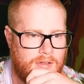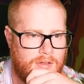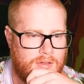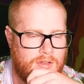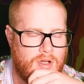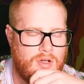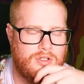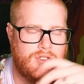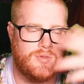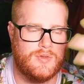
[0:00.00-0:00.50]

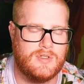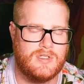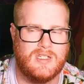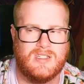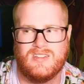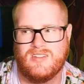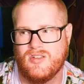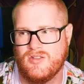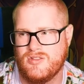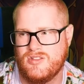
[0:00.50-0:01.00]
Ghost
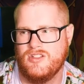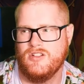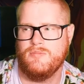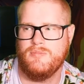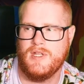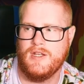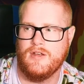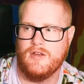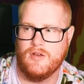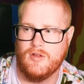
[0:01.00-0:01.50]
resist, so it should
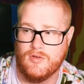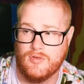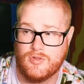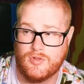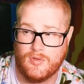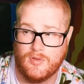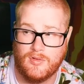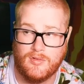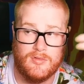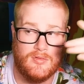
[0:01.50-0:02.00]
be
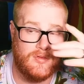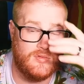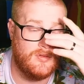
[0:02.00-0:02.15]
neutral.